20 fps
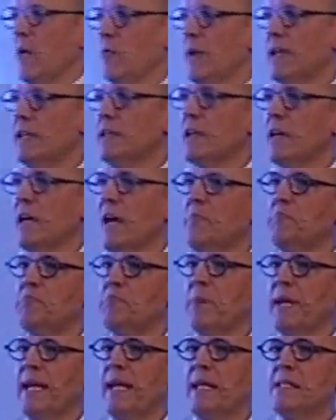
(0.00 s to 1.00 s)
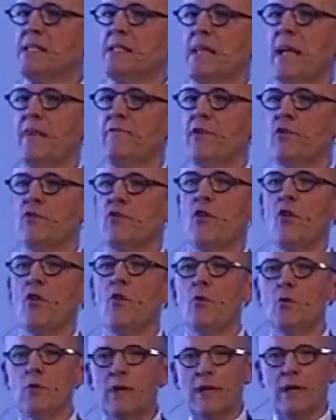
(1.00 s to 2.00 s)
when the companies have
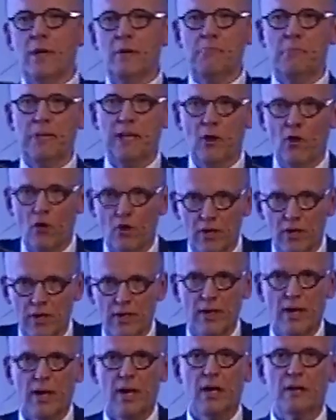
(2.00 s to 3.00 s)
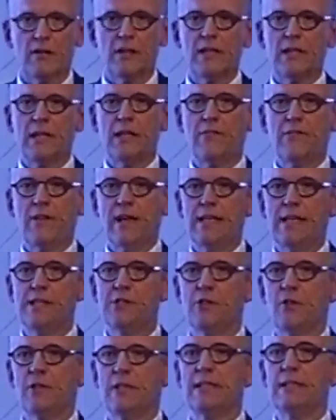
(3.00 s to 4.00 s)
grown beyond R&D phase
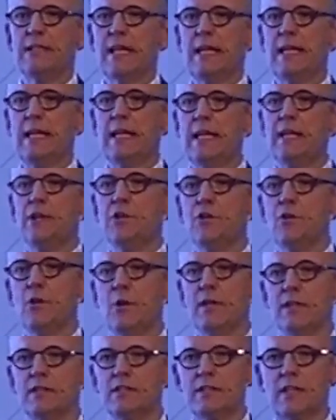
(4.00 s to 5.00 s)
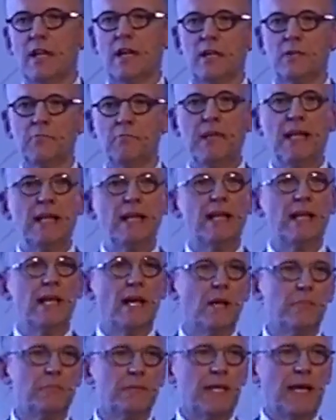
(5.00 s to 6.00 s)
so that they need to start building
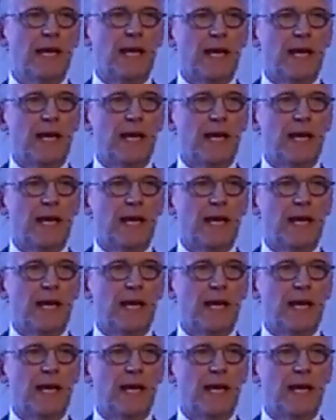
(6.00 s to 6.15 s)
up the